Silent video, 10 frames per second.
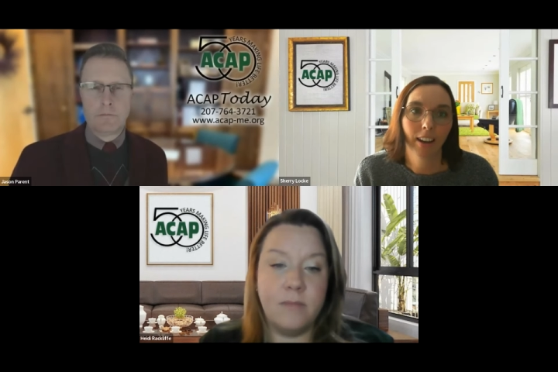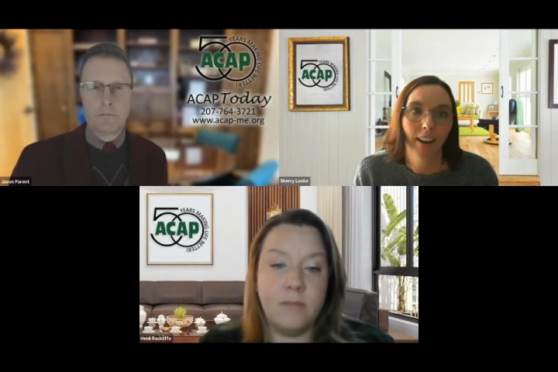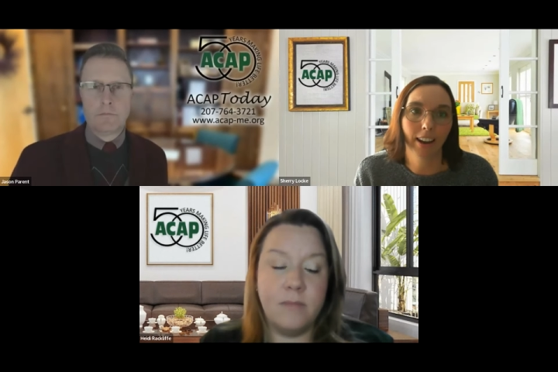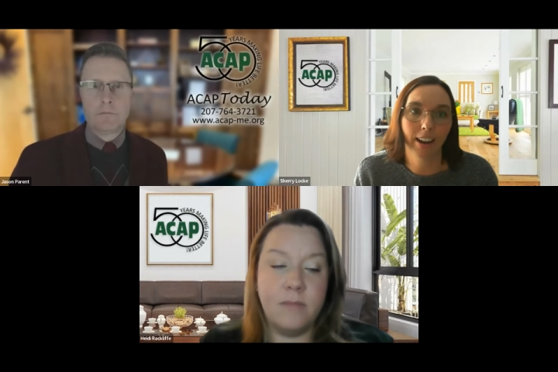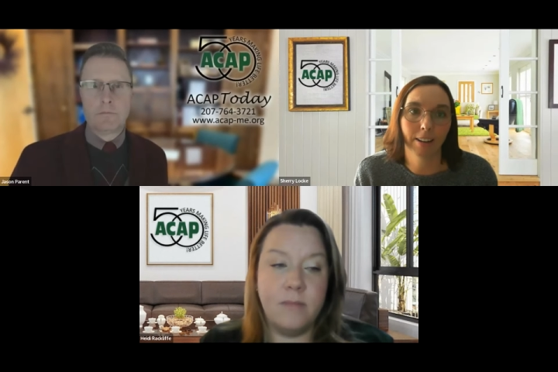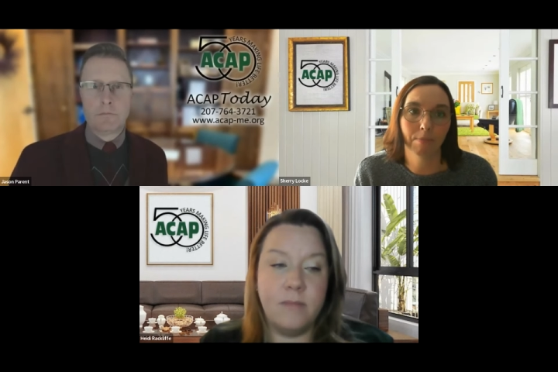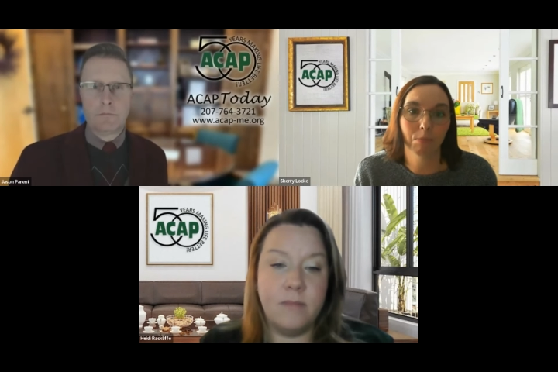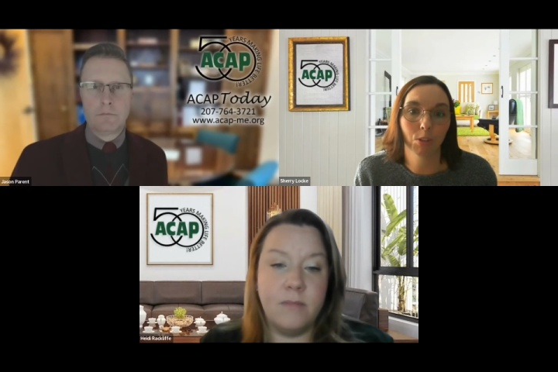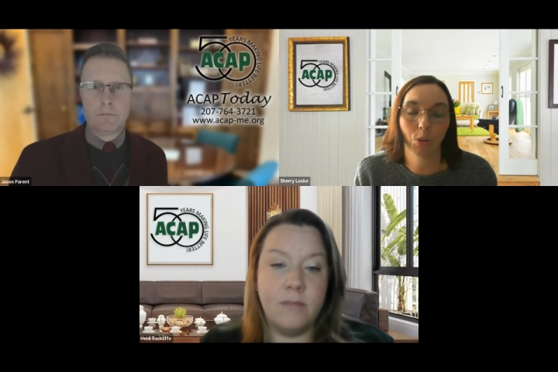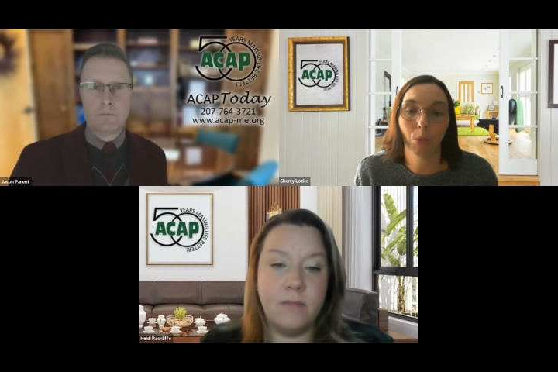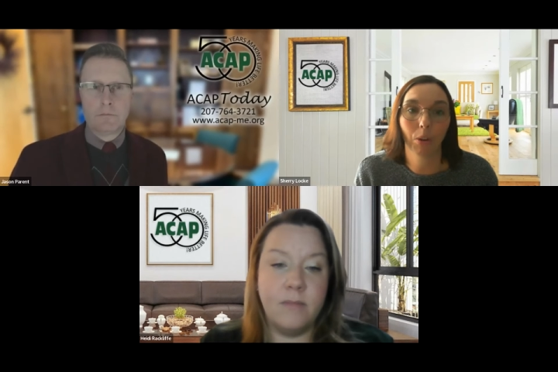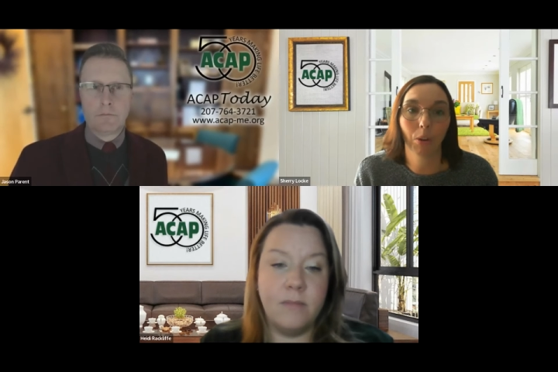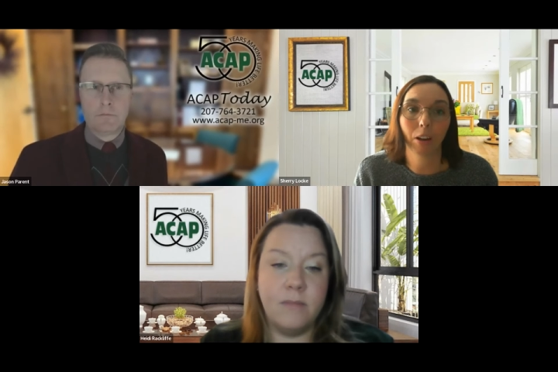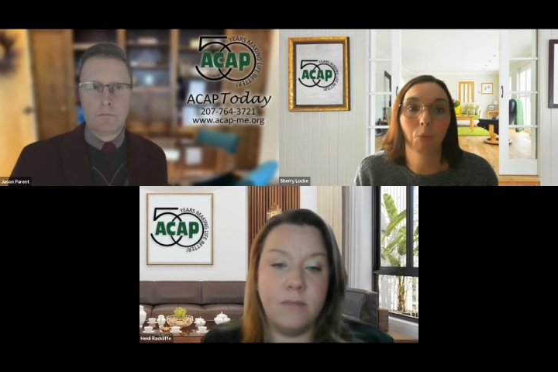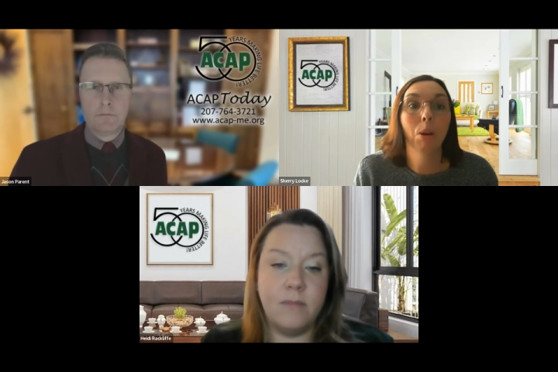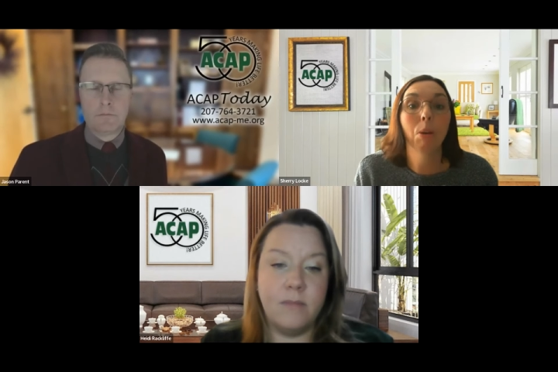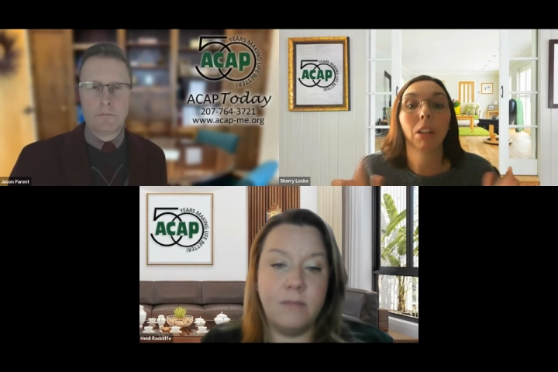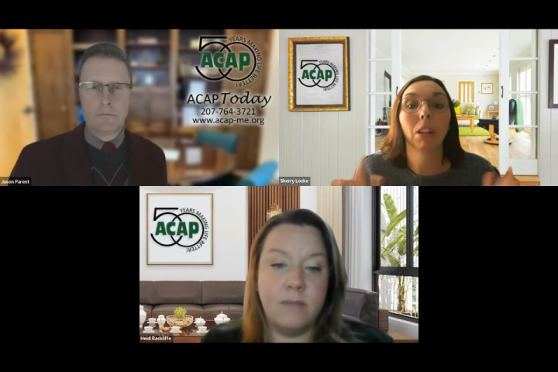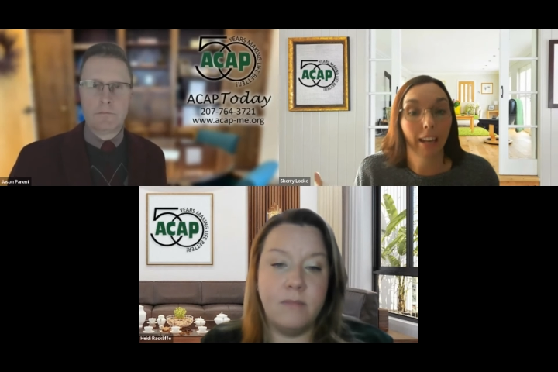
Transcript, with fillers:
Speaker 1: Um, so we will let